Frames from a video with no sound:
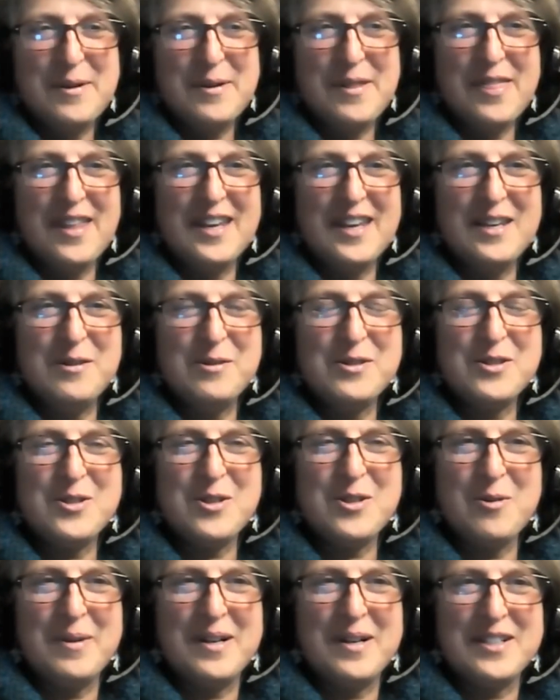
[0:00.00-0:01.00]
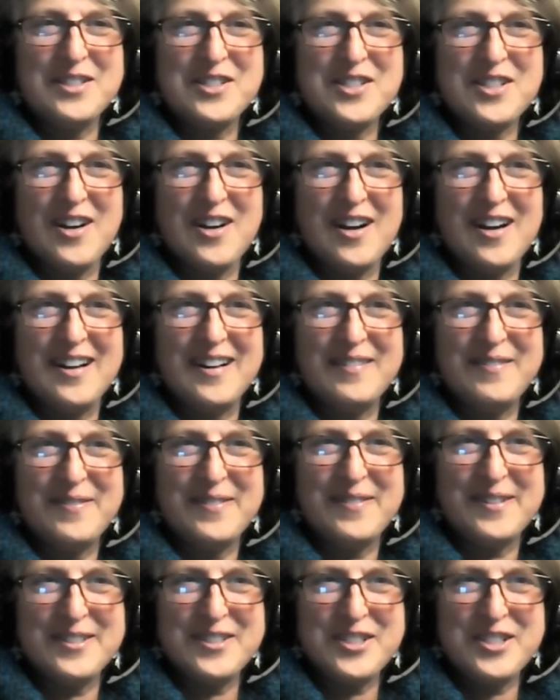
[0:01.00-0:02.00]
Well, thank you so much, Scott,
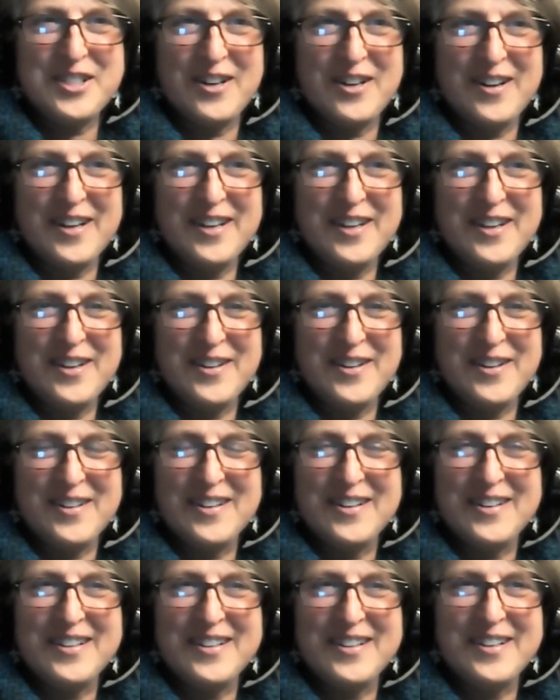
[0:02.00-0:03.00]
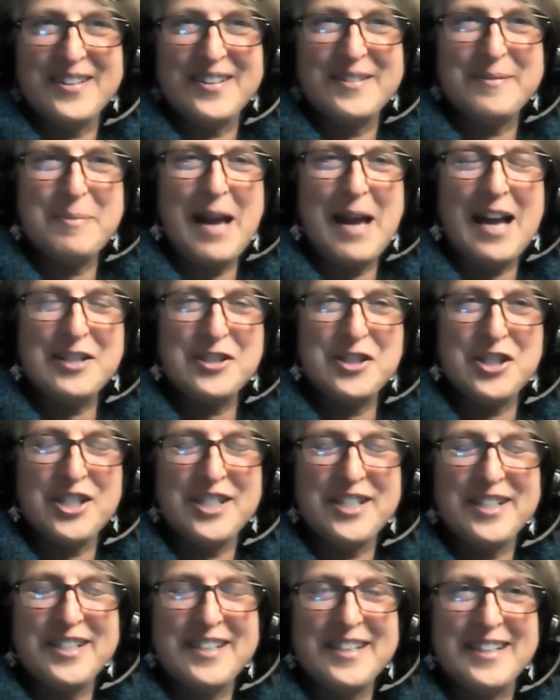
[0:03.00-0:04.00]
for sharing your your
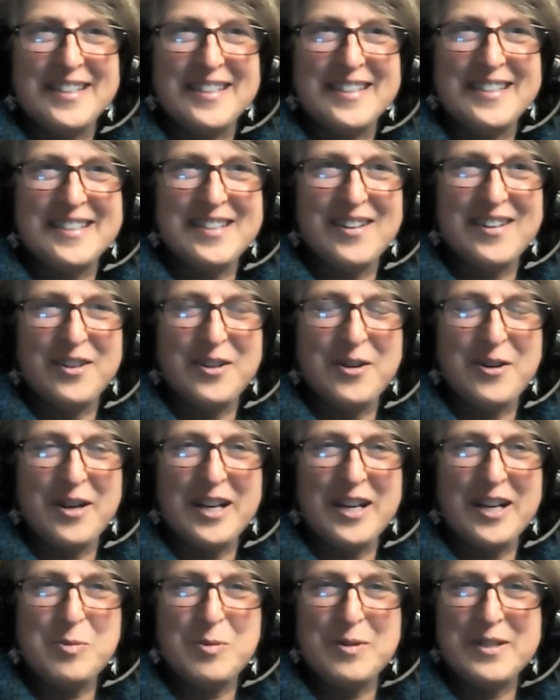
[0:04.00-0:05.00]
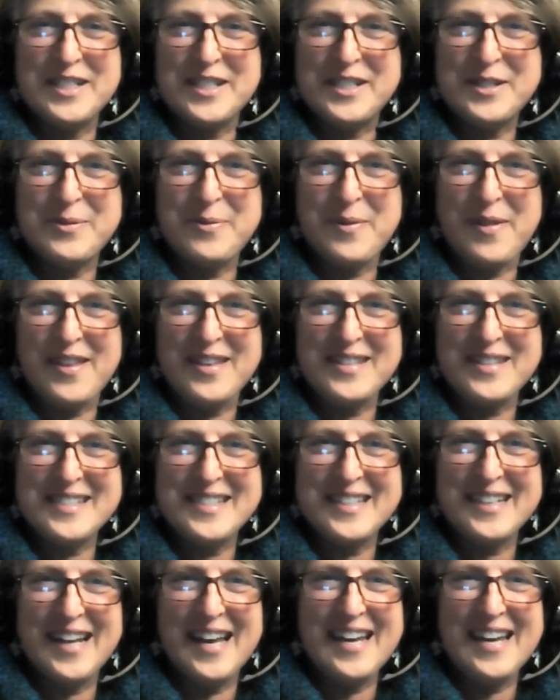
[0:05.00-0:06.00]
passion and all your expertise with
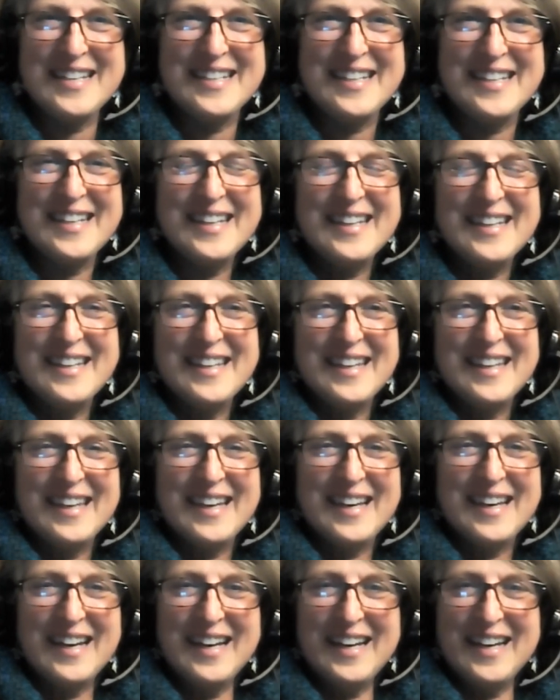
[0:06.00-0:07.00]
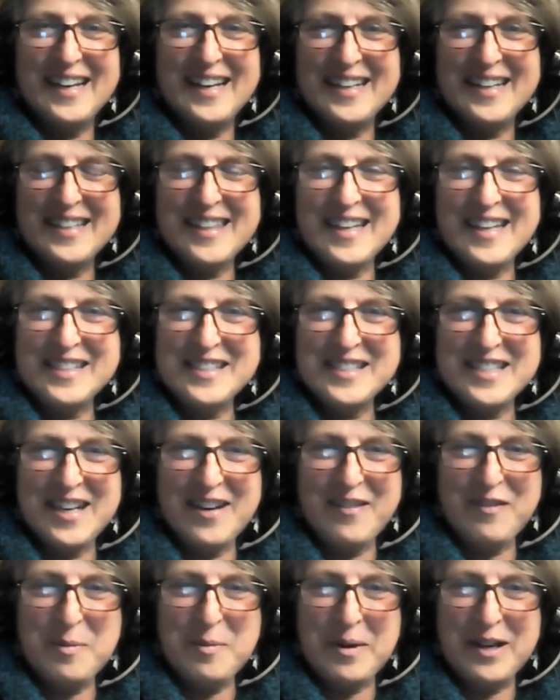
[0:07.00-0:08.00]
us tonight. And thanks
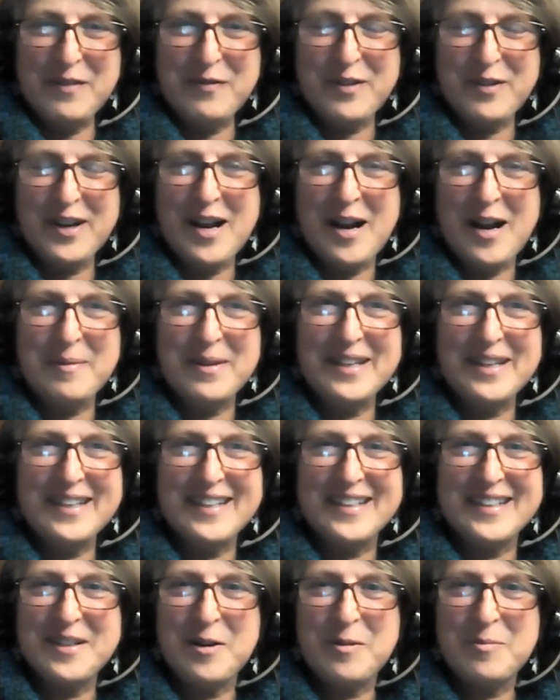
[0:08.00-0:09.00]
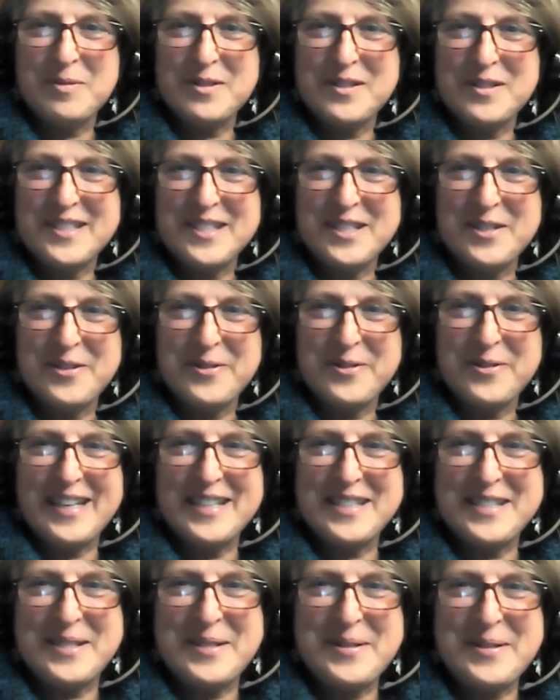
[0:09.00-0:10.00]
to everybody for coming and hope to see you
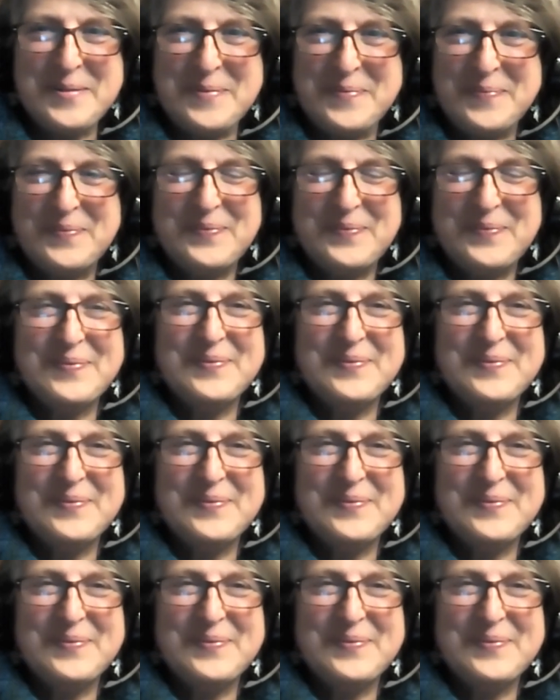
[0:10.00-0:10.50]
again soon.